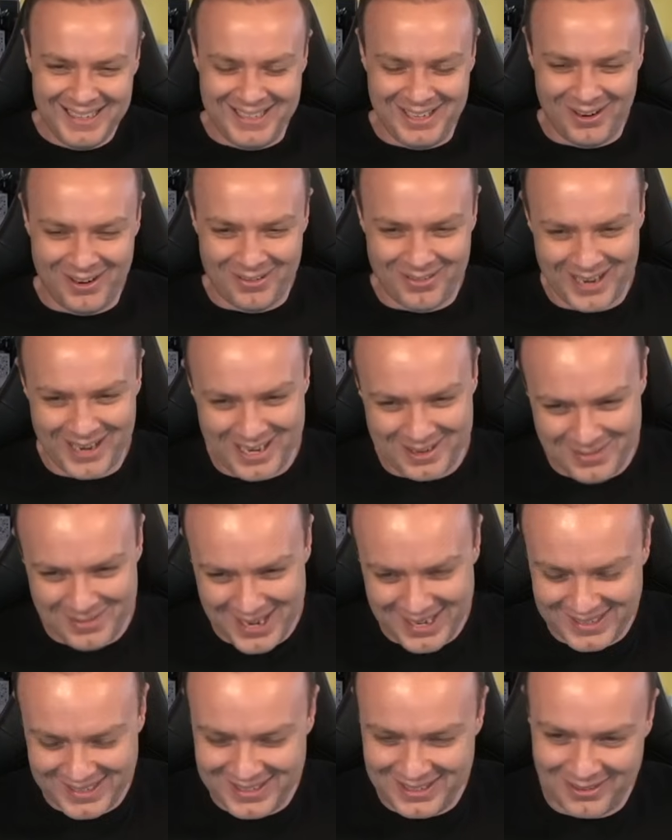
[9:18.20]
Don't
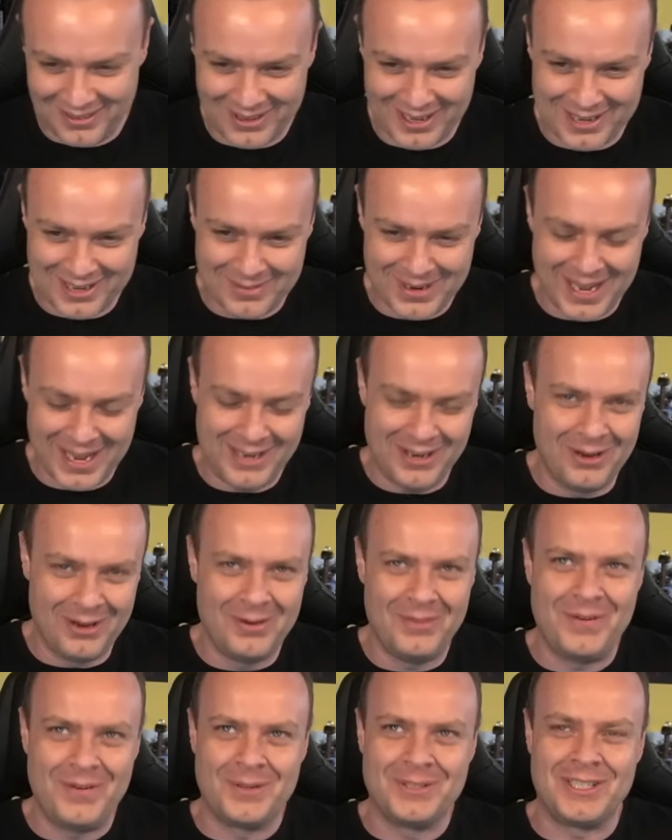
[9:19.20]
recommend. I don't
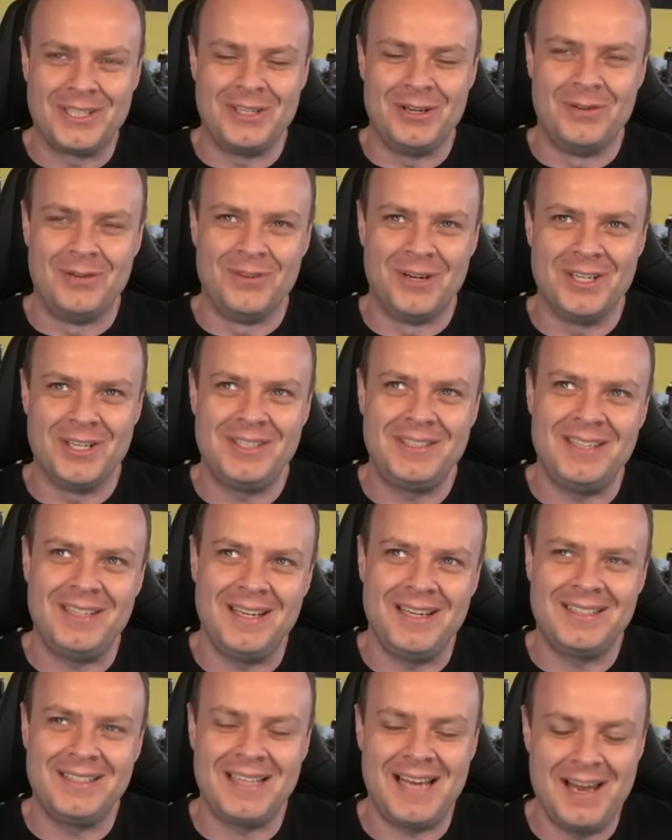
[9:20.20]
know if I was in university
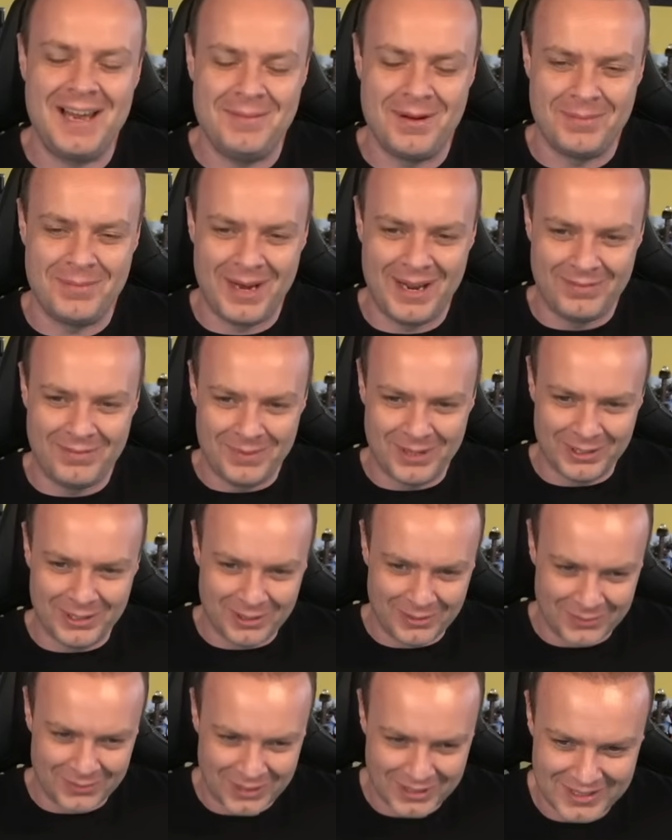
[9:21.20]
at the time. I might have been at
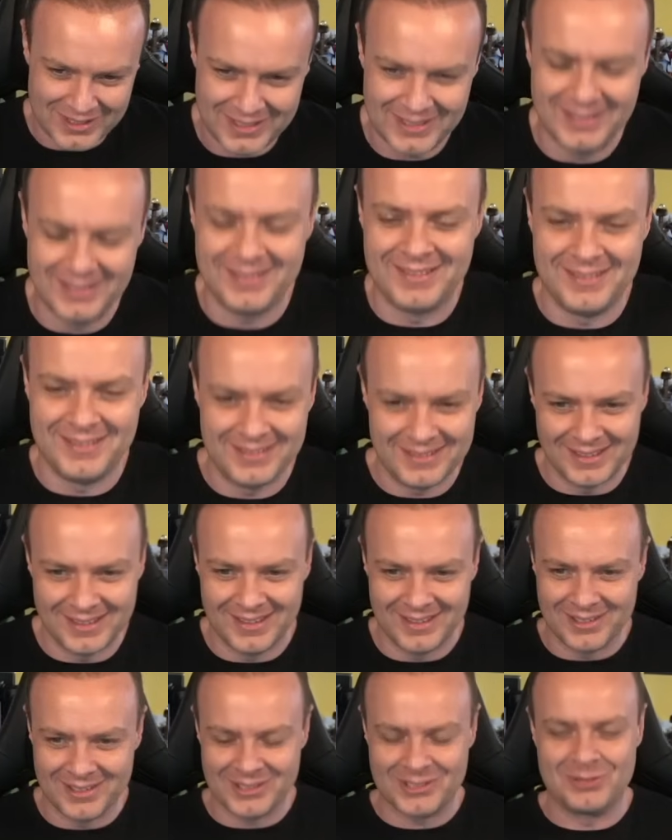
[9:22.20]
university and
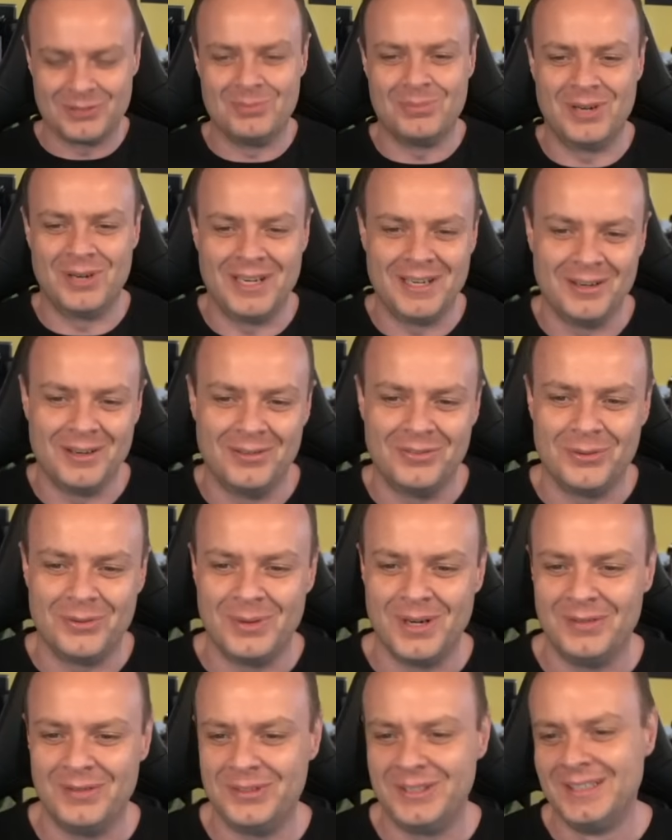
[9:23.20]
got some break off or
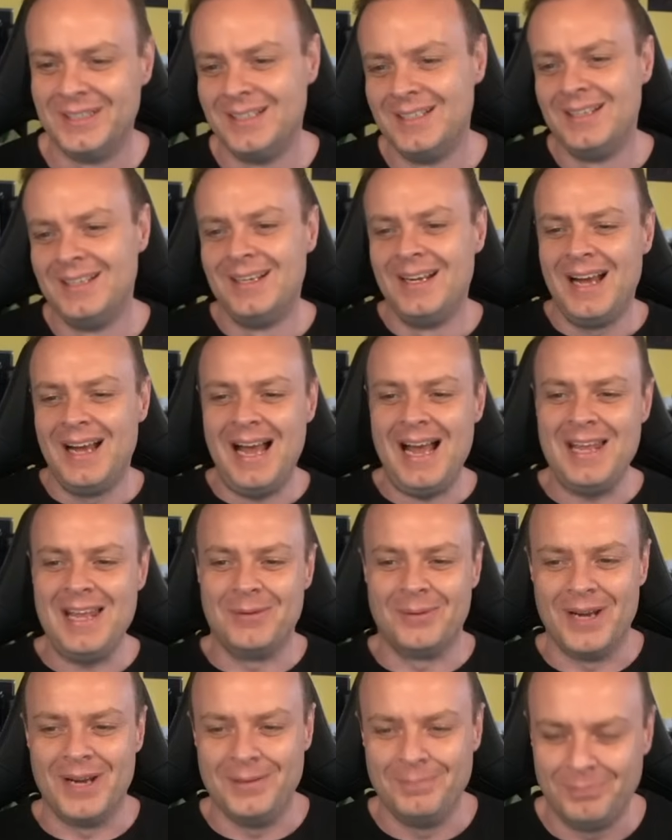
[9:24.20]
whatever.
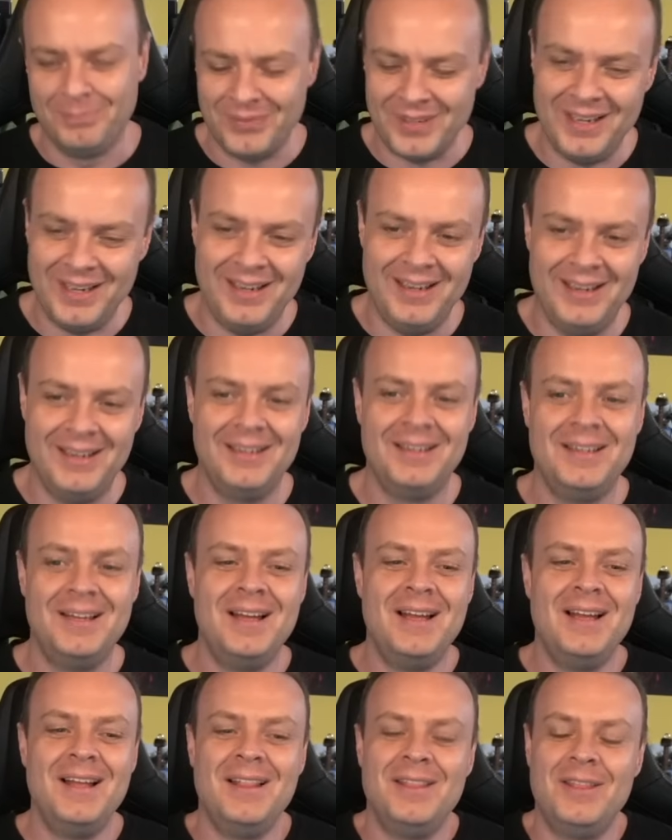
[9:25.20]
Either way, the
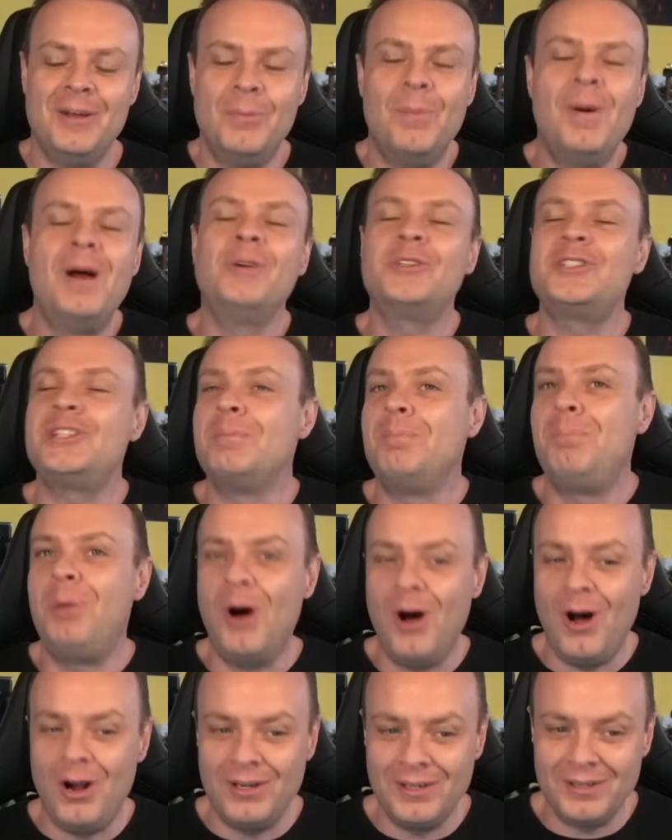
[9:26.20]
most
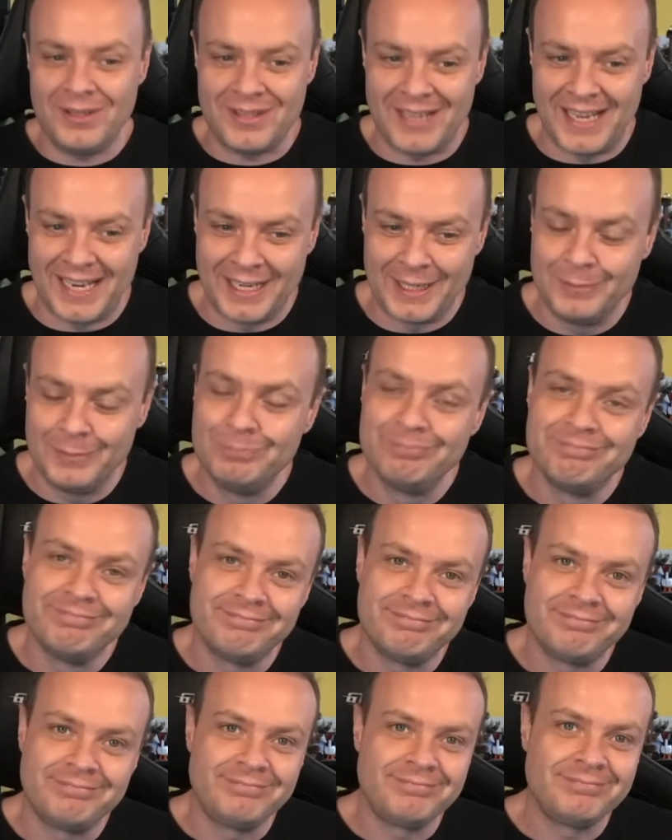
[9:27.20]
important thing,
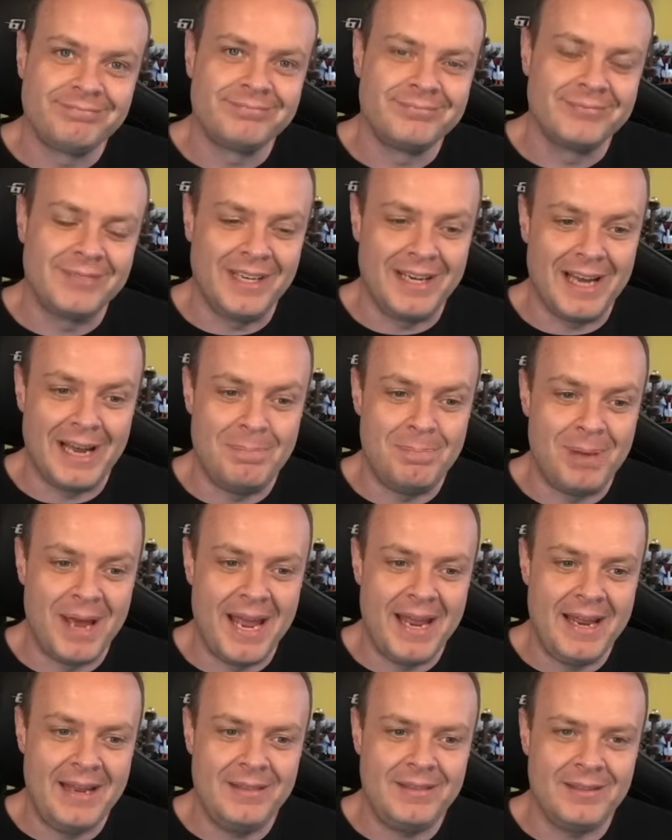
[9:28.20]
did I
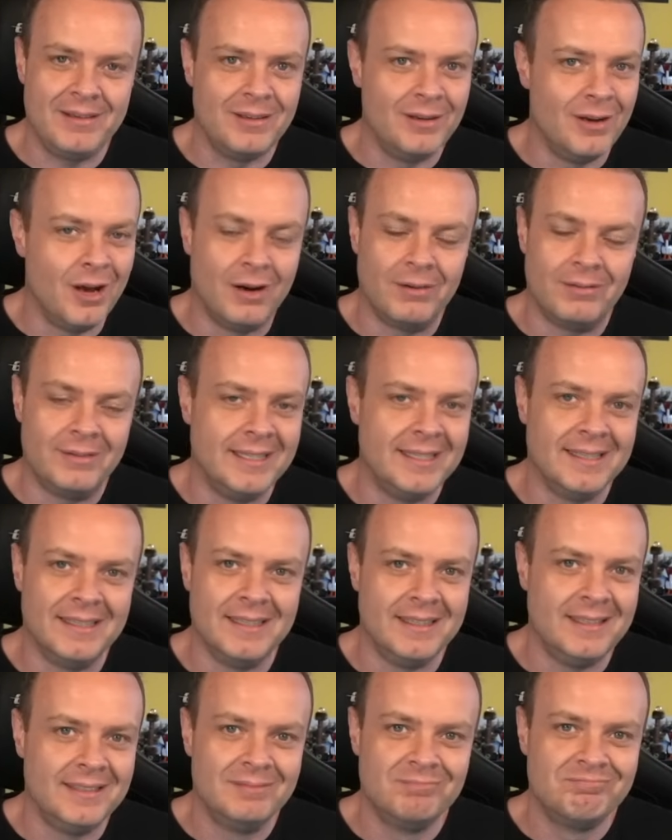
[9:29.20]
bathe? Not
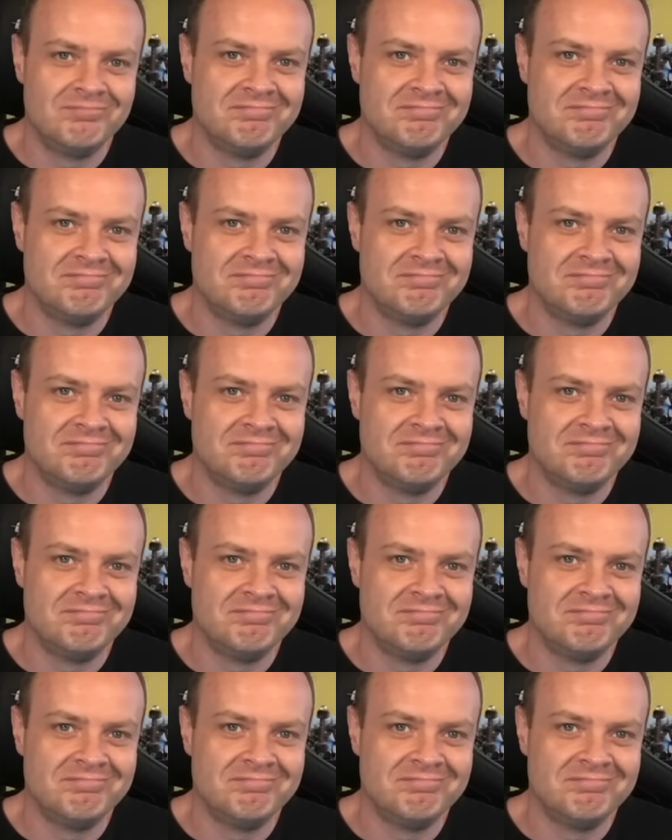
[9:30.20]
really.